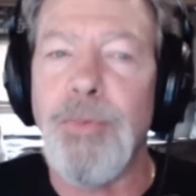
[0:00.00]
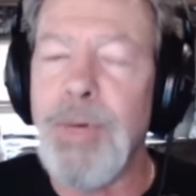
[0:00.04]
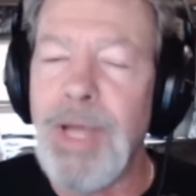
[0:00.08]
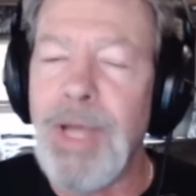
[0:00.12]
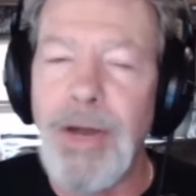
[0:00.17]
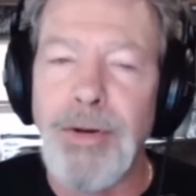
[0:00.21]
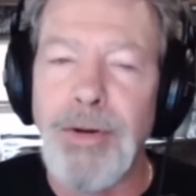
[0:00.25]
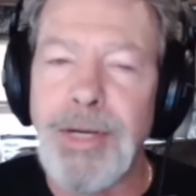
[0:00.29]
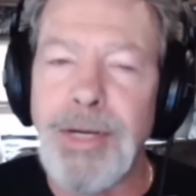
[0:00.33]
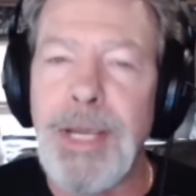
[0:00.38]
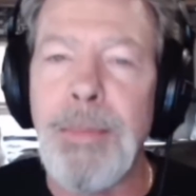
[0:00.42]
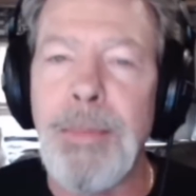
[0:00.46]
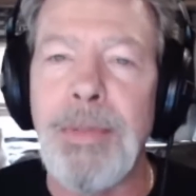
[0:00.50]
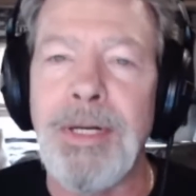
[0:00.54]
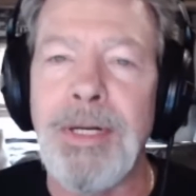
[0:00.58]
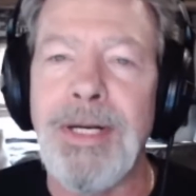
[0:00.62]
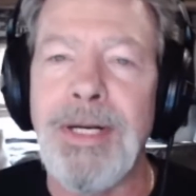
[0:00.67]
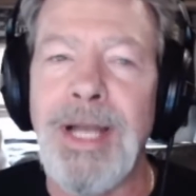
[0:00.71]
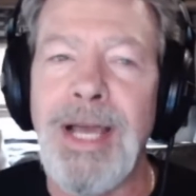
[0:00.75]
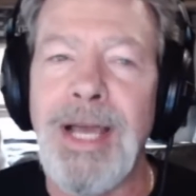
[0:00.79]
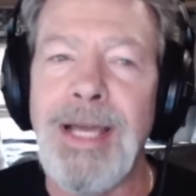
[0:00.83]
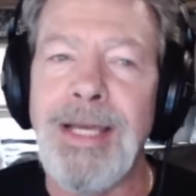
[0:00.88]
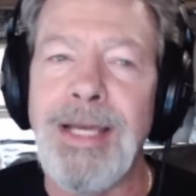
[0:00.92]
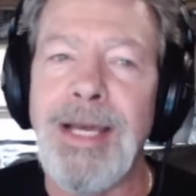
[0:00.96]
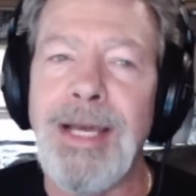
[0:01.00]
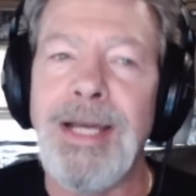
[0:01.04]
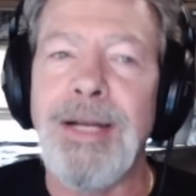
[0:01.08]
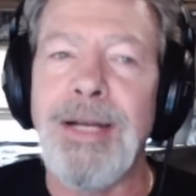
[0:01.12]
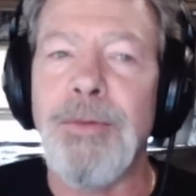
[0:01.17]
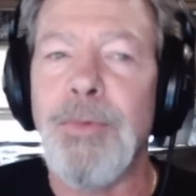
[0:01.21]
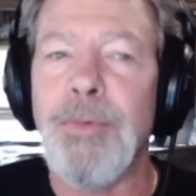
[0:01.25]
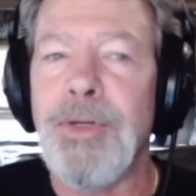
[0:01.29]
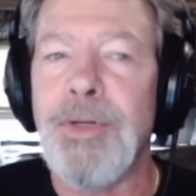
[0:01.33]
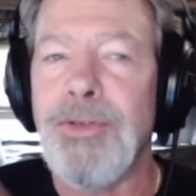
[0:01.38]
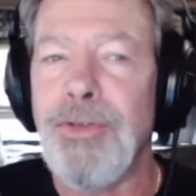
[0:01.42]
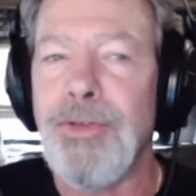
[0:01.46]
We are keeping an eye on
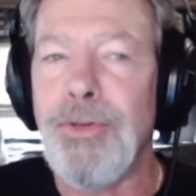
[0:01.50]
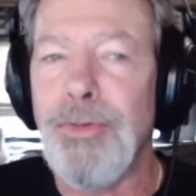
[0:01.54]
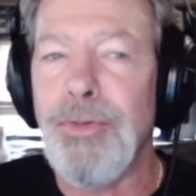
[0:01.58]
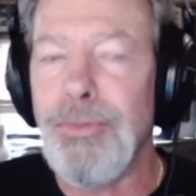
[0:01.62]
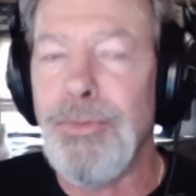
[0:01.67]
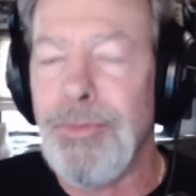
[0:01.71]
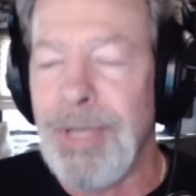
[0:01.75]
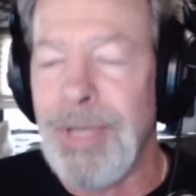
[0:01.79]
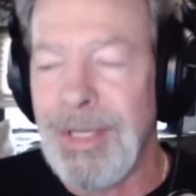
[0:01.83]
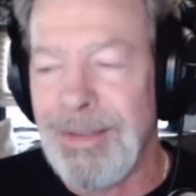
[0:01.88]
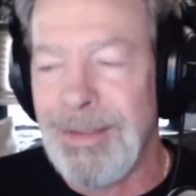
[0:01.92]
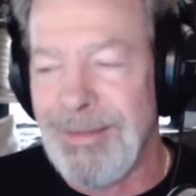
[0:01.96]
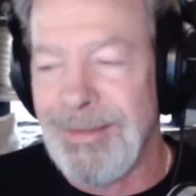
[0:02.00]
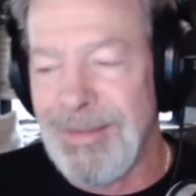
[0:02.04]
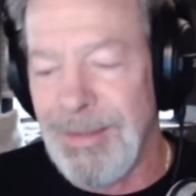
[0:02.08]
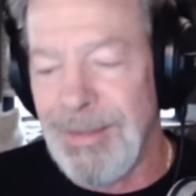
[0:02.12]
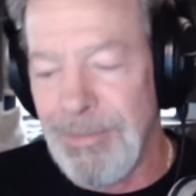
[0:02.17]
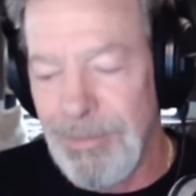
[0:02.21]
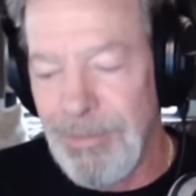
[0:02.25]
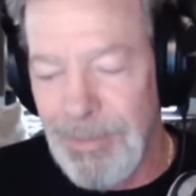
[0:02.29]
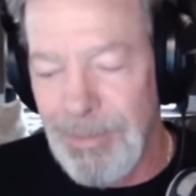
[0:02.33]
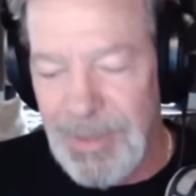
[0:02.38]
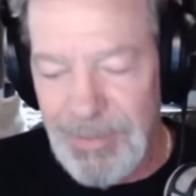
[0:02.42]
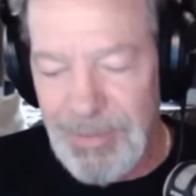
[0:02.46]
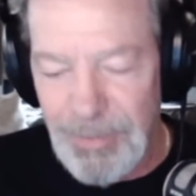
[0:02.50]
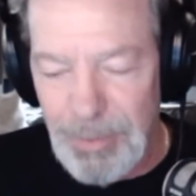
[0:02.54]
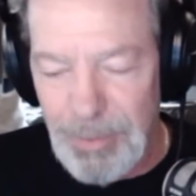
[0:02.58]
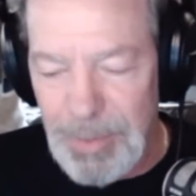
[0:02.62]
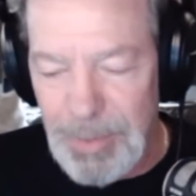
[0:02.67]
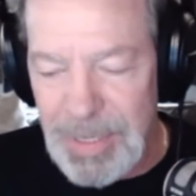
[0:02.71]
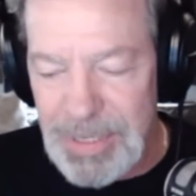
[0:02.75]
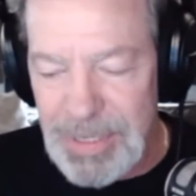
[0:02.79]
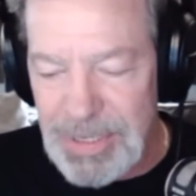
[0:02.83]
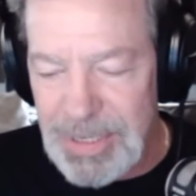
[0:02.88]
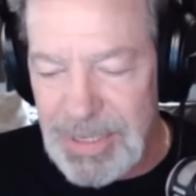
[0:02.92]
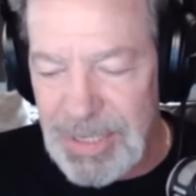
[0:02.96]
it. We do get some
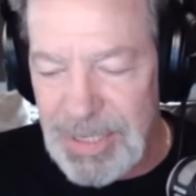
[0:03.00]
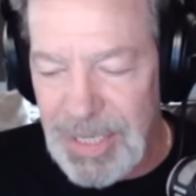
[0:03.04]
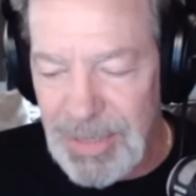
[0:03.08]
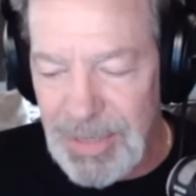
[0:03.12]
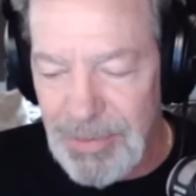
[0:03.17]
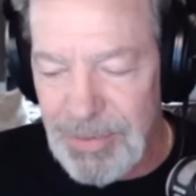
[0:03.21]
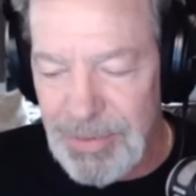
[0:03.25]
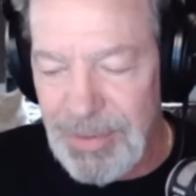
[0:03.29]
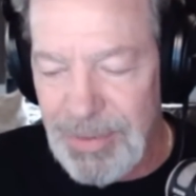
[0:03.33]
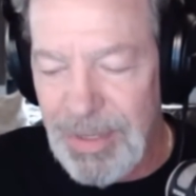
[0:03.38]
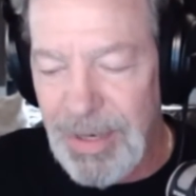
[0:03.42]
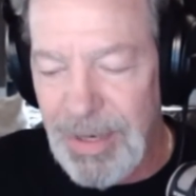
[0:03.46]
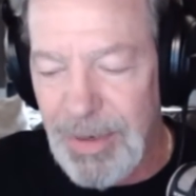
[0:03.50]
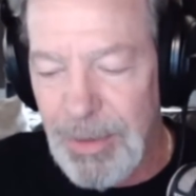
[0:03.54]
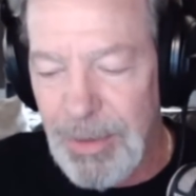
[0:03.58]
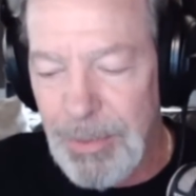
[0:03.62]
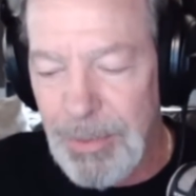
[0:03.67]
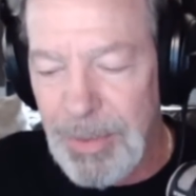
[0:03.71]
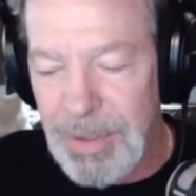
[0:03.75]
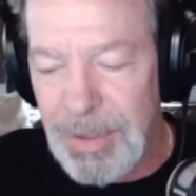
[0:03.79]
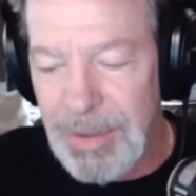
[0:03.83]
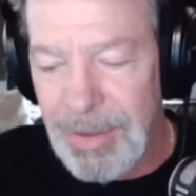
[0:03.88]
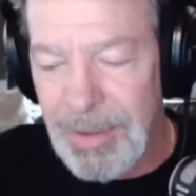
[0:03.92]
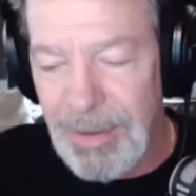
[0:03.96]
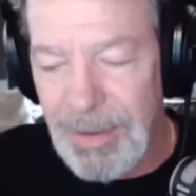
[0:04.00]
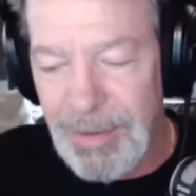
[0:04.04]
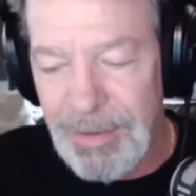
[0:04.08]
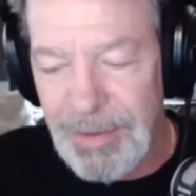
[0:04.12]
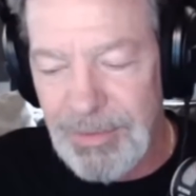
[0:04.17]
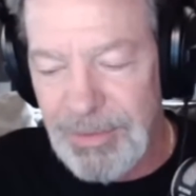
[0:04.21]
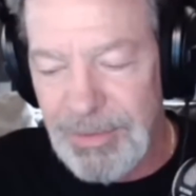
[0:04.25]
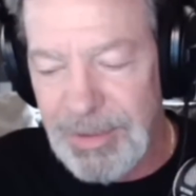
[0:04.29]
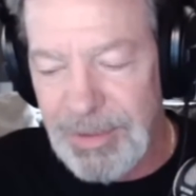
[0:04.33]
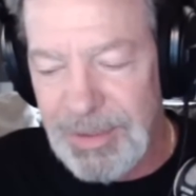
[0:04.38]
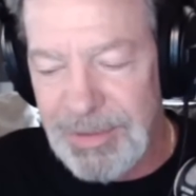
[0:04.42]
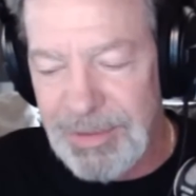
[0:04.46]
information here and there, but
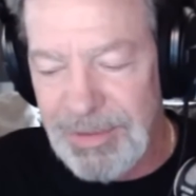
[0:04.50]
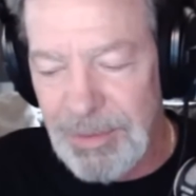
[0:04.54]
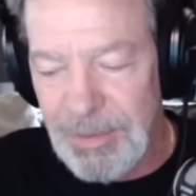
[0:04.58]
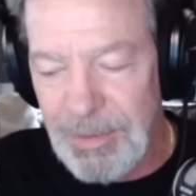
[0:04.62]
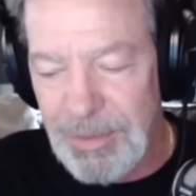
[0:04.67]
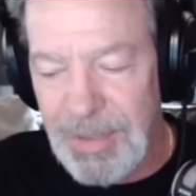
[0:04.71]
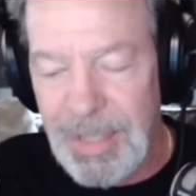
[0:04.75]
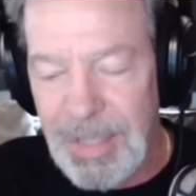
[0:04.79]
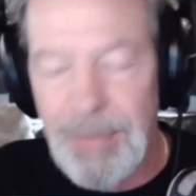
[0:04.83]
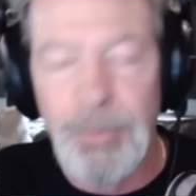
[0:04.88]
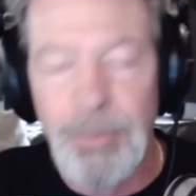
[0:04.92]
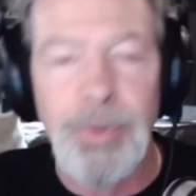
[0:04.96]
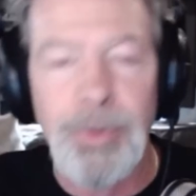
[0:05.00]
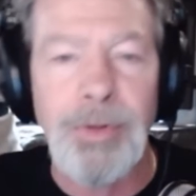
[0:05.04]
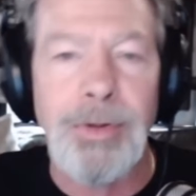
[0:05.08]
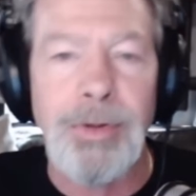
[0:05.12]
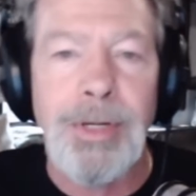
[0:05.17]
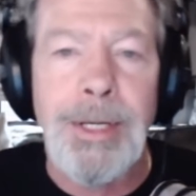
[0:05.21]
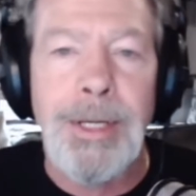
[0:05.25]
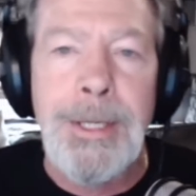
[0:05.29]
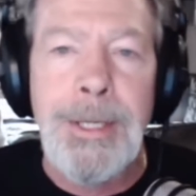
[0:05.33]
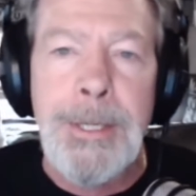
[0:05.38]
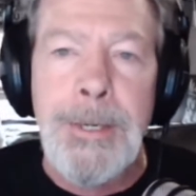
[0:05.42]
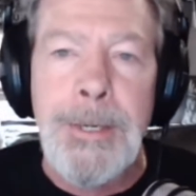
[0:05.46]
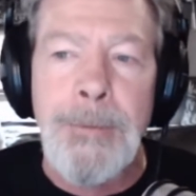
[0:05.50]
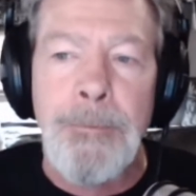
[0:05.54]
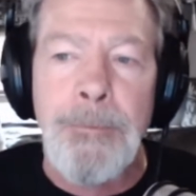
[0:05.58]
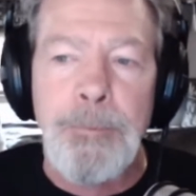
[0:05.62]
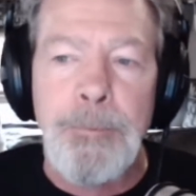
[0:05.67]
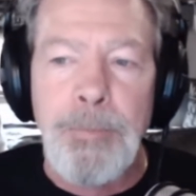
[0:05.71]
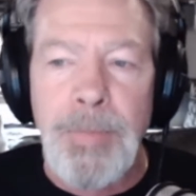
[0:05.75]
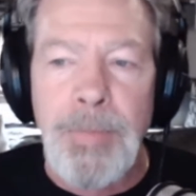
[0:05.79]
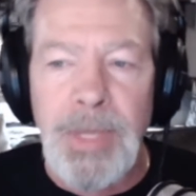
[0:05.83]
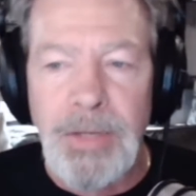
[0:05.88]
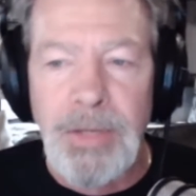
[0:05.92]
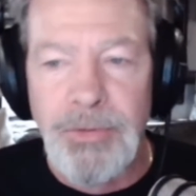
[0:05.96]
honestly, some of that we're
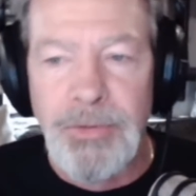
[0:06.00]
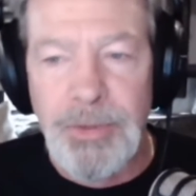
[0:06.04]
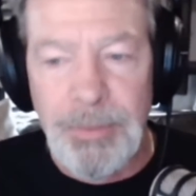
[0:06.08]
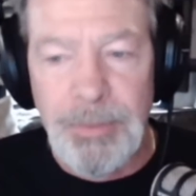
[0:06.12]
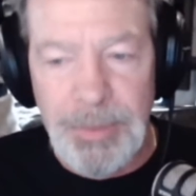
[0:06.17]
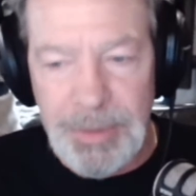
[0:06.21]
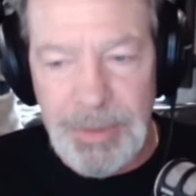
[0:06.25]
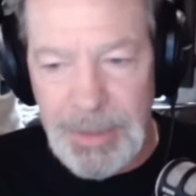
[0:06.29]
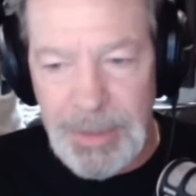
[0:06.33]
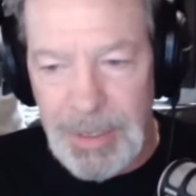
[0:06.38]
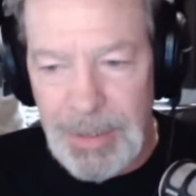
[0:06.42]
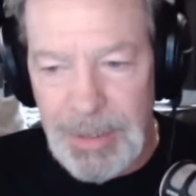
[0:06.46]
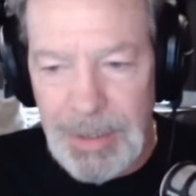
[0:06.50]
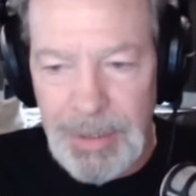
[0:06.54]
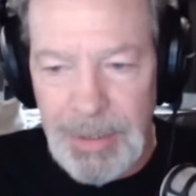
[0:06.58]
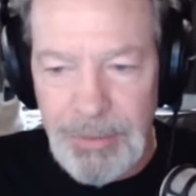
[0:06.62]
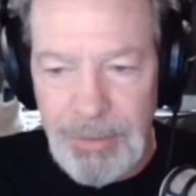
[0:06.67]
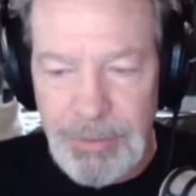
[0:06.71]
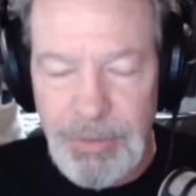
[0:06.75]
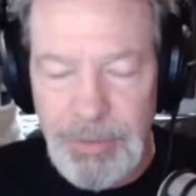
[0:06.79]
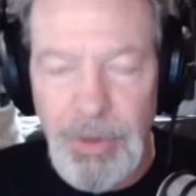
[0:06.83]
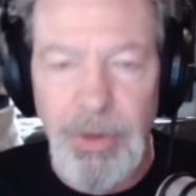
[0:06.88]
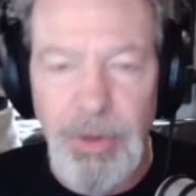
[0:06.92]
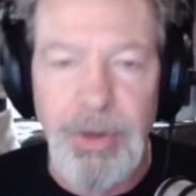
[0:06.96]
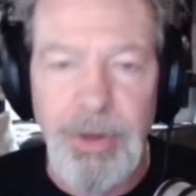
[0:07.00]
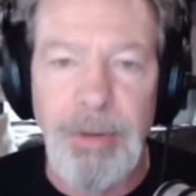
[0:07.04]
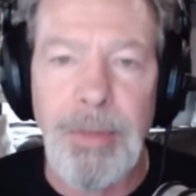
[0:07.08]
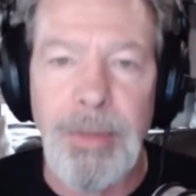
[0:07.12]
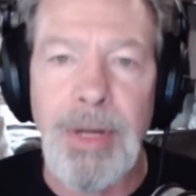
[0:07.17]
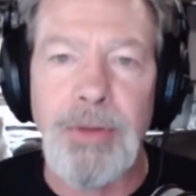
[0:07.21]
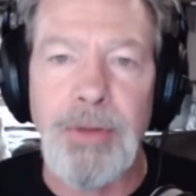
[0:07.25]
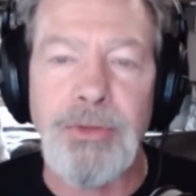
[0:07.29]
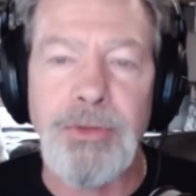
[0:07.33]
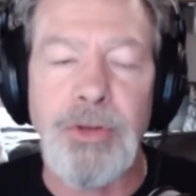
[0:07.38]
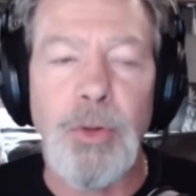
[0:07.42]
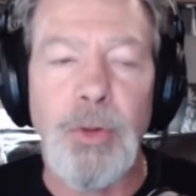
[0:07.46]
simply not allowed to talk
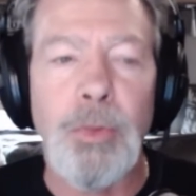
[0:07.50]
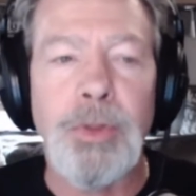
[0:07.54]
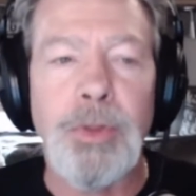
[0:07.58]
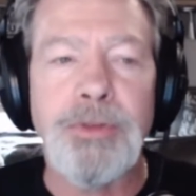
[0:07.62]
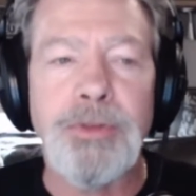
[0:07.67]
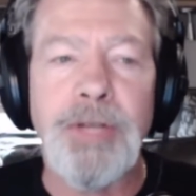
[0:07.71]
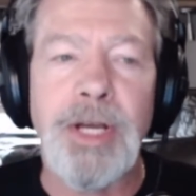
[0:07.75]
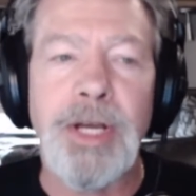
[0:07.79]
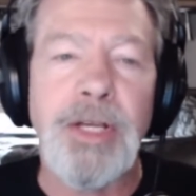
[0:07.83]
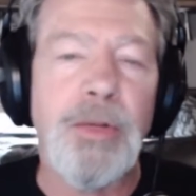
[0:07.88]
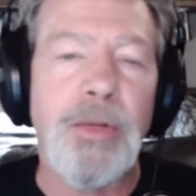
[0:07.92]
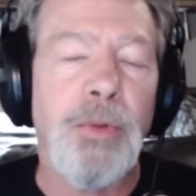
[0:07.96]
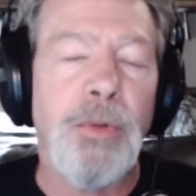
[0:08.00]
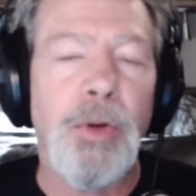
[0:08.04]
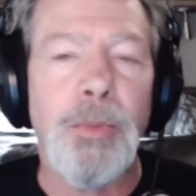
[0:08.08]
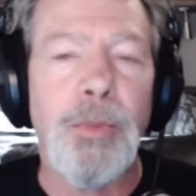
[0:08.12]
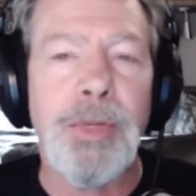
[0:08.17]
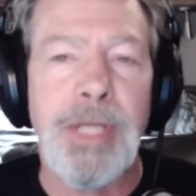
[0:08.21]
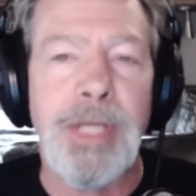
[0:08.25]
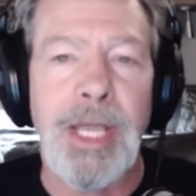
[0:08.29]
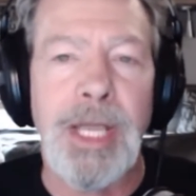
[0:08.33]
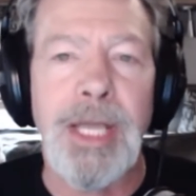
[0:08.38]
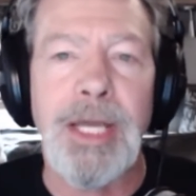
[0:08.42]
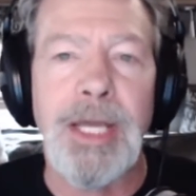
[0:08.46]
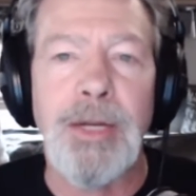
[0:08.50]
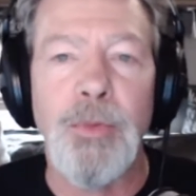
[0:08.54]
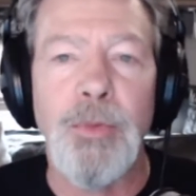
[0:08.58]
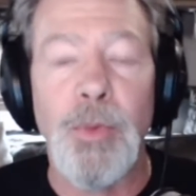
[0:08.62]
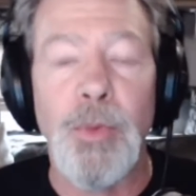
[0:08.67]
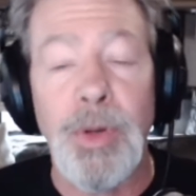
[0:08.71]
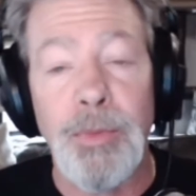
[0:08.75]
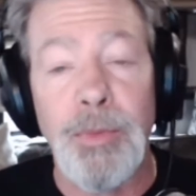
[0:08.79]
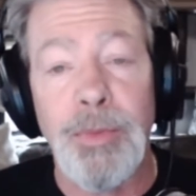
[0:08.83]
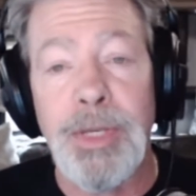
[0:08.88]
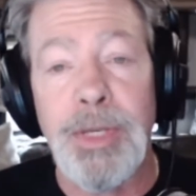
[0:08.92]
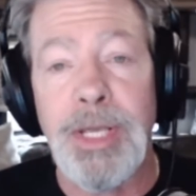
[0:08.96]
about. So we'll tell you what we can,
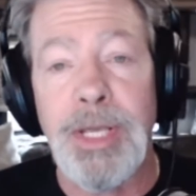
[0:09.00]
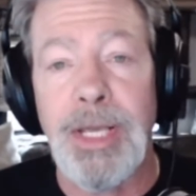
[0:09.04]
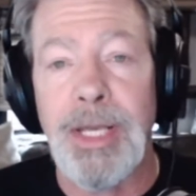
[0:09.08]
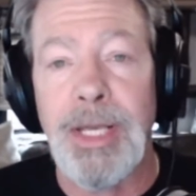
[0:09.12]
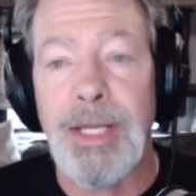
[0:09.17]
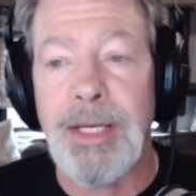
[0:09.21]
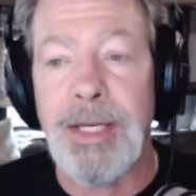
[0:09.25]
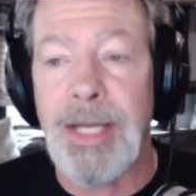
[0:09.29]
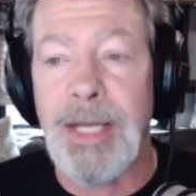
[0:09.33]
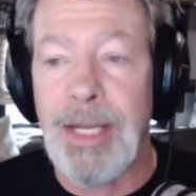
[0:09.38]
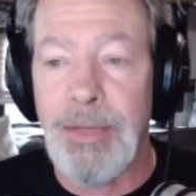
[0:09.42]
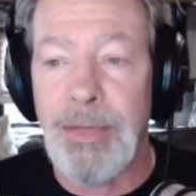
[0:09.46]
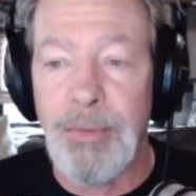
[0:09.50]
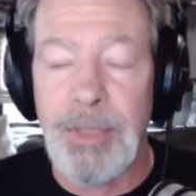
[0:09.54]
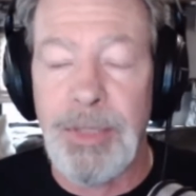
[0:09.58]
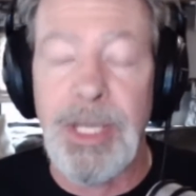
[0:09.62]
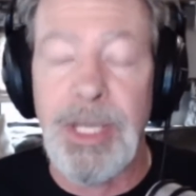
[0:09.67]
when we can, and we